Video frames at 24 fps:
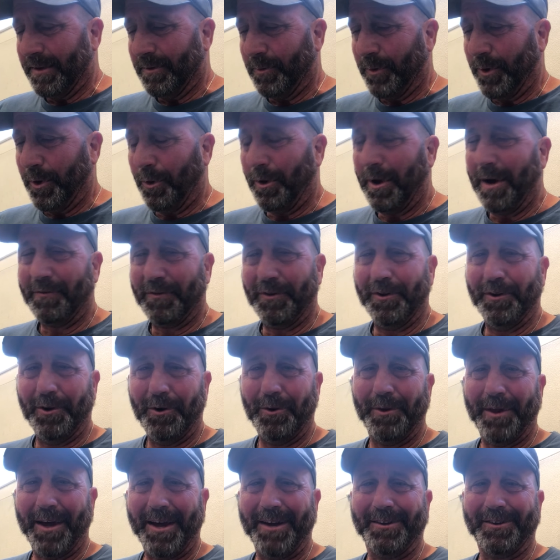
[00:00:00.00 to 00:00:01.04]
we all have to
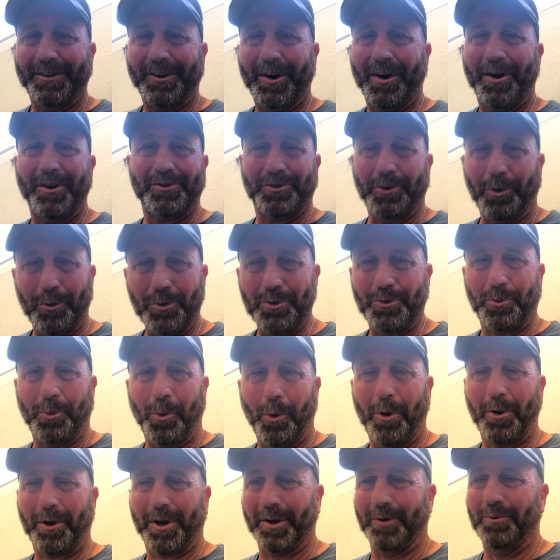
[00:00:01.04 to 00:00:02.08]
know that God is always
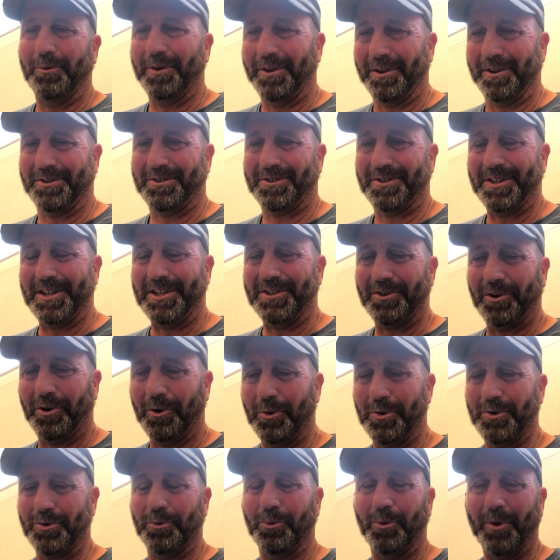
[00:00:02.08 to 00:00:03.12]
walking with us. He's
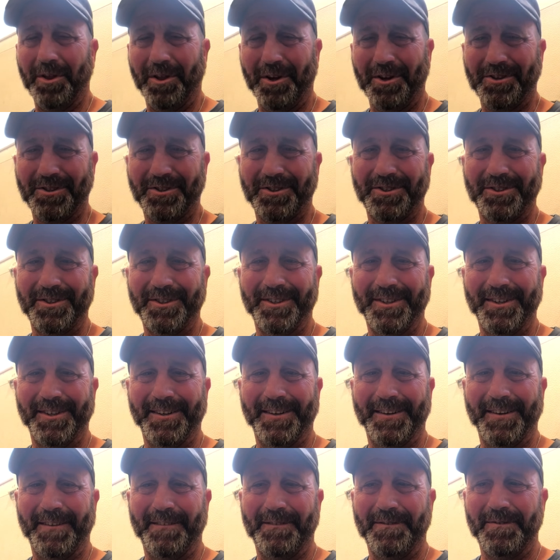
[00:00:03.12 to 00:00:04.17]
always with us,
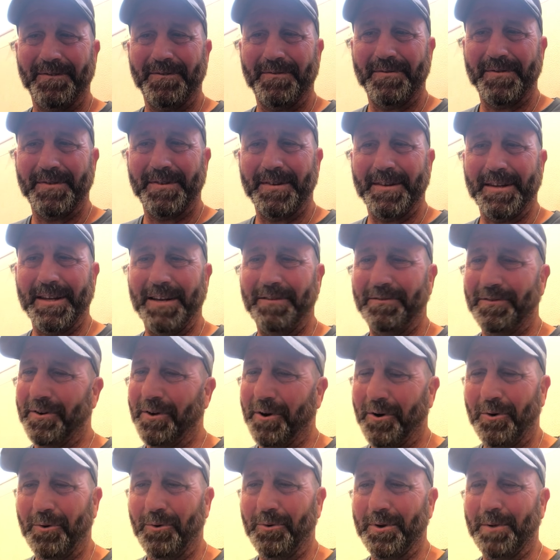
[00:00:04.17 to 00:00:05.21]
even
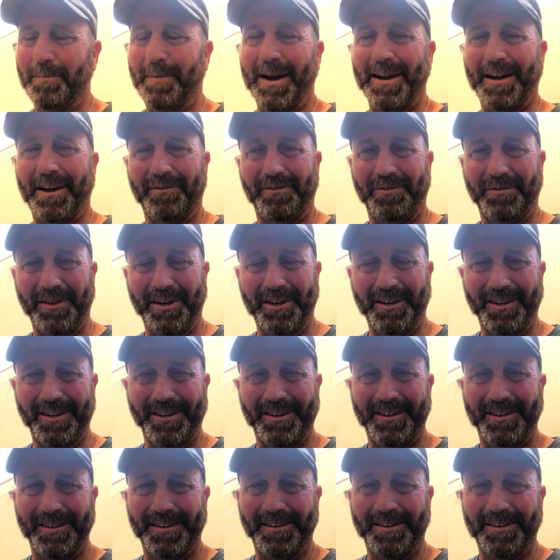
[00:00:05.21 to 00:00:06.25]
though you might not feel it,
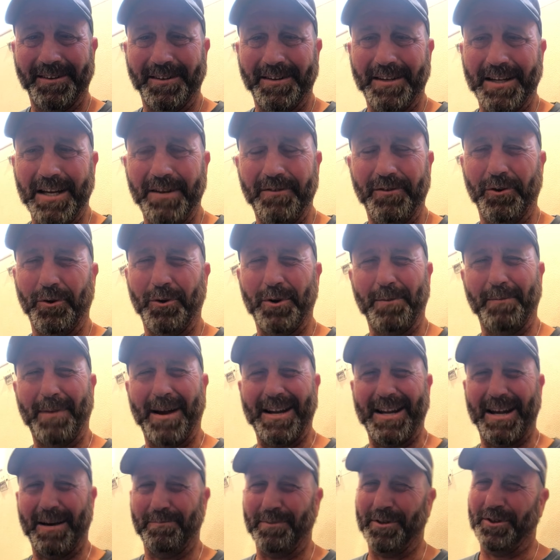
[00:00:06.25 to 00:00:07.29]
even though you
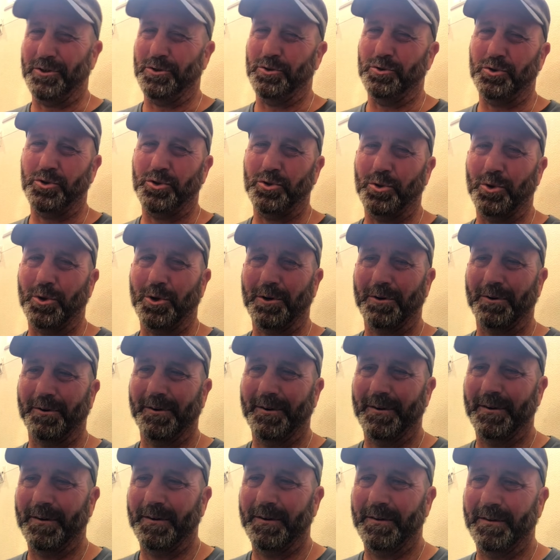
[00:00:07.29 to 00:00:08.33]
might not be too sure.
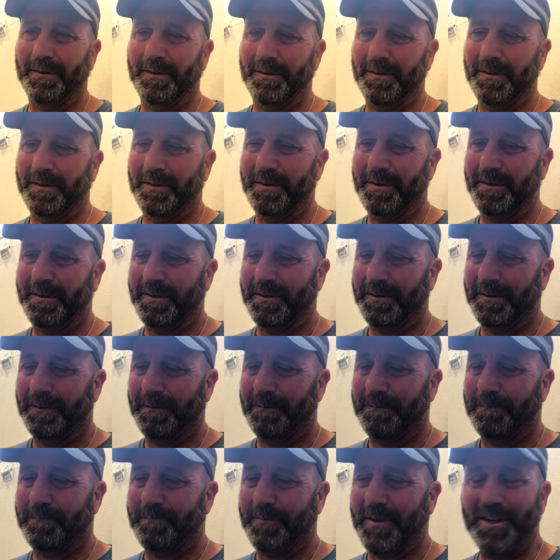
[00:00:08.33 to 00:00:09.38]

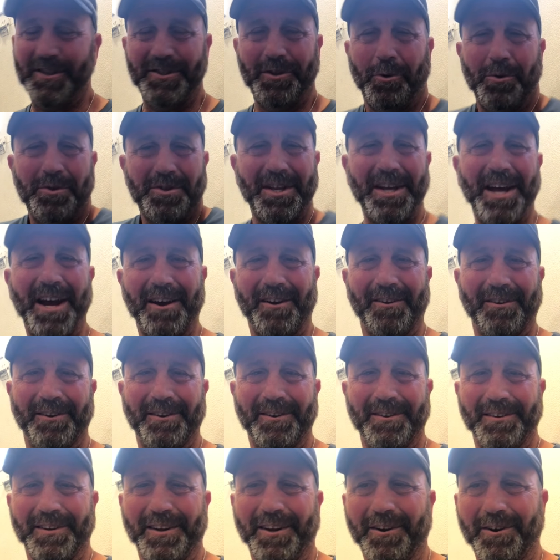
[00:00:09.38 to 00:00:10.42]
He's always there,
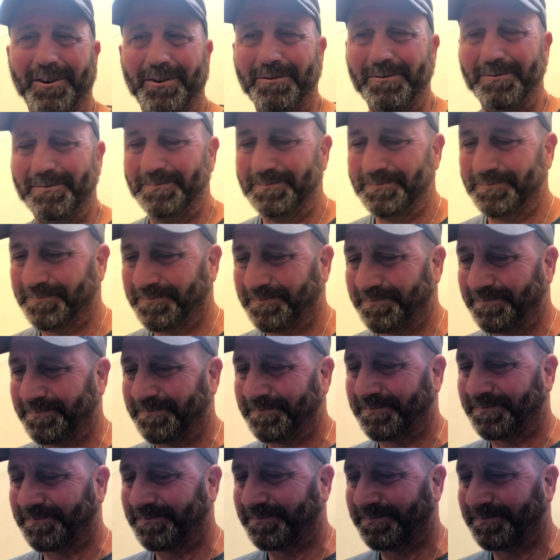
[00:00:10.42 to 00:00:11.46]
you know.
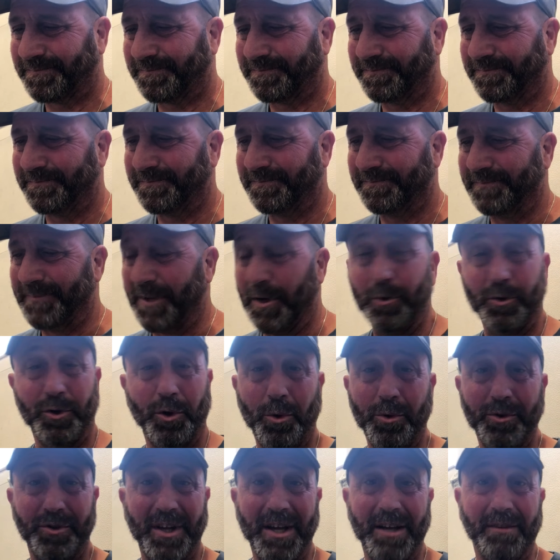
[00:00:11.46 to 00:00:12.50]
He was
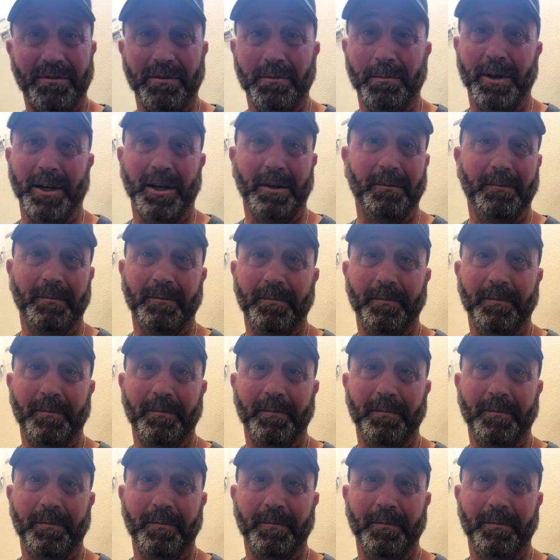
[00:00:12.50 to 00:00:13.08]
always there for me.